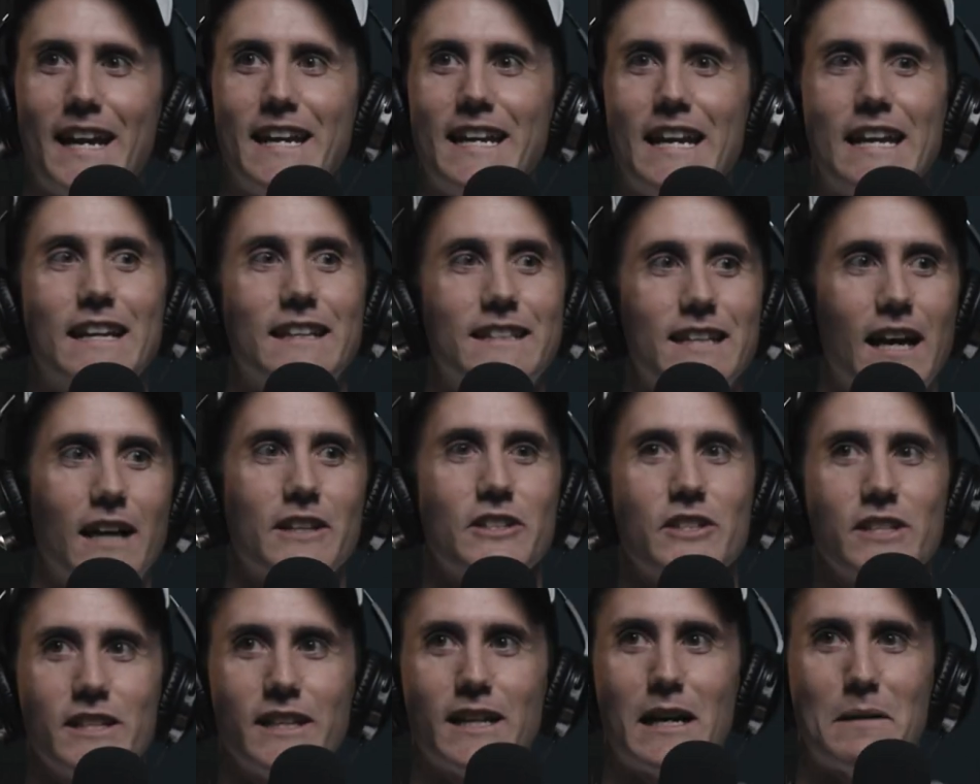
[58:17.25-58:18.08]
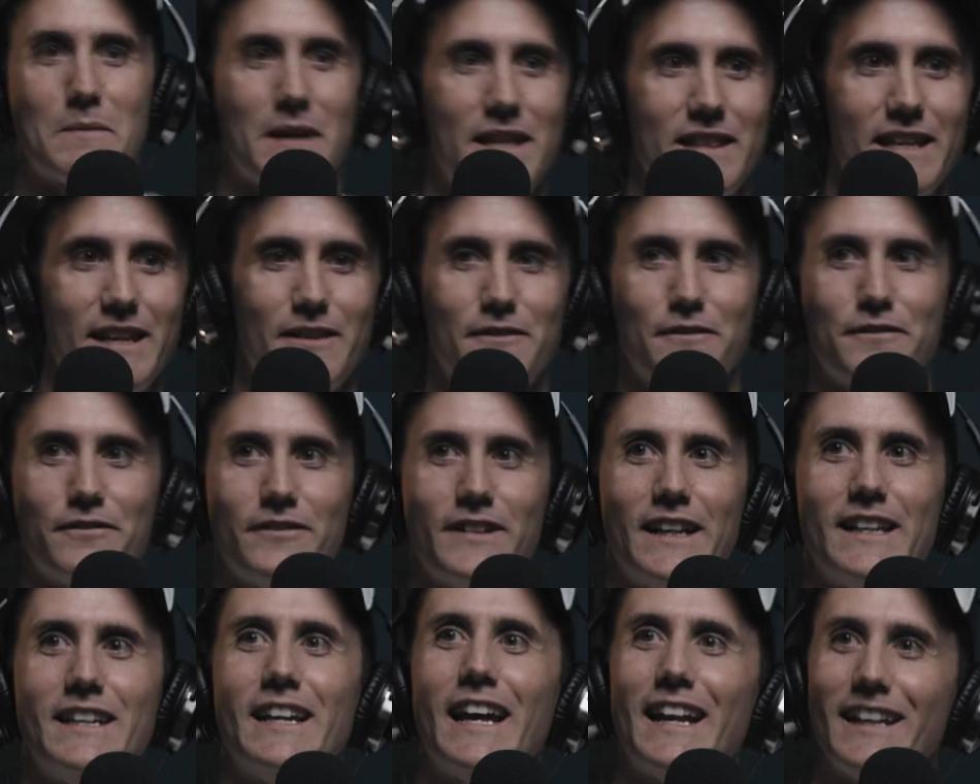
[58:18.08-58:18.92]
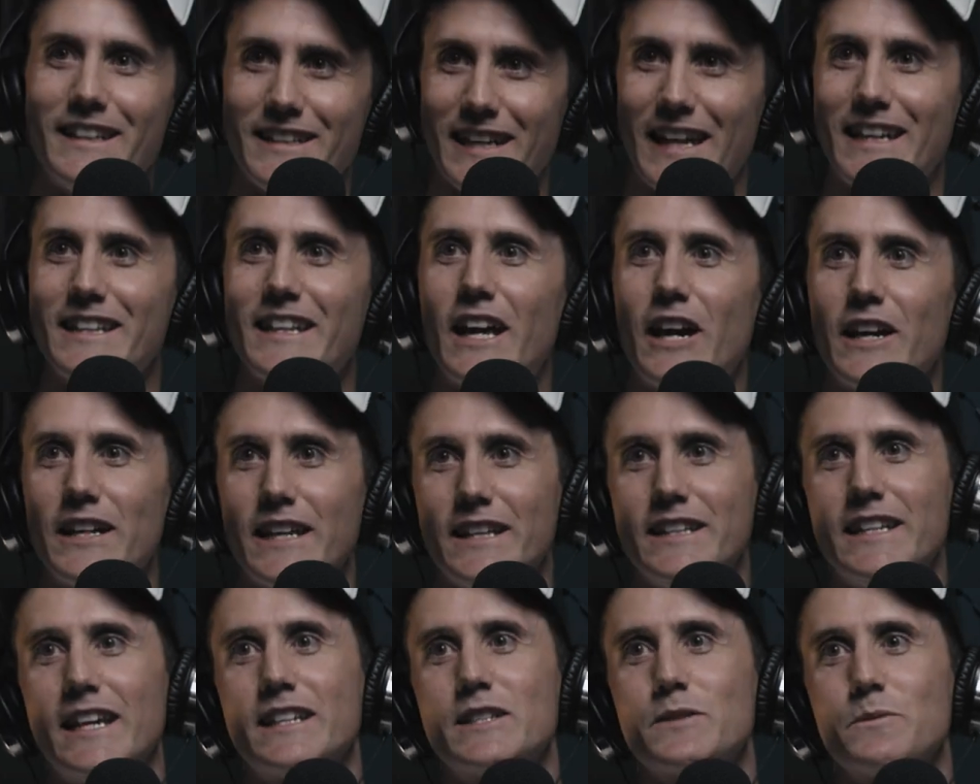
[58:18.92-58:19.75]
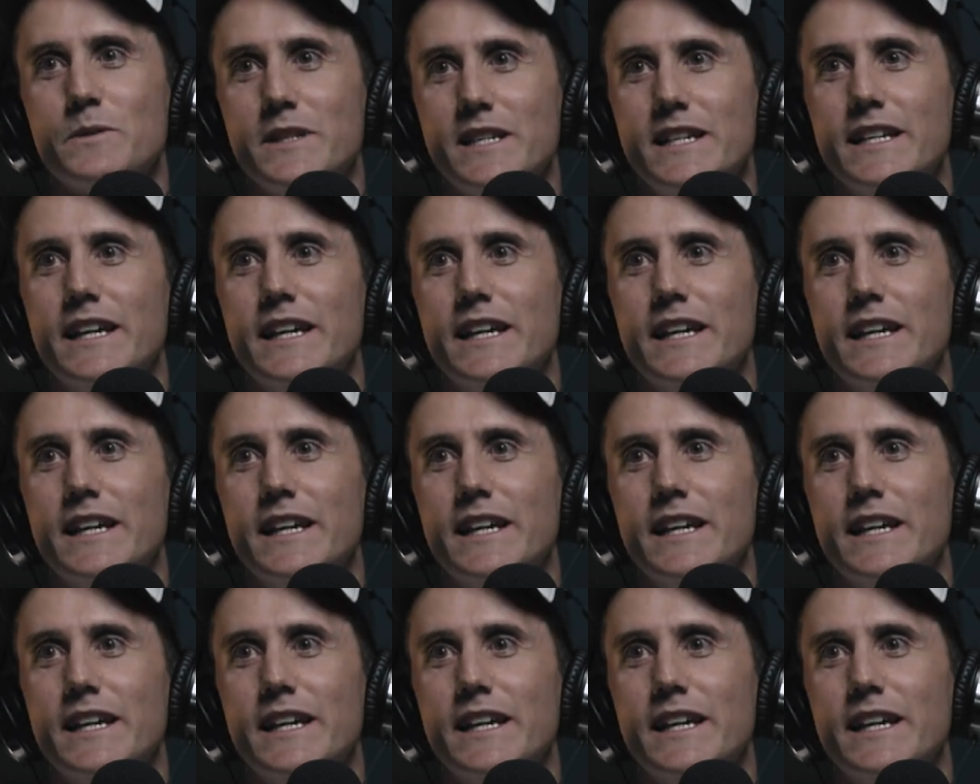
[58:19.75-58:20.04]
Faking, touching up, and then and that's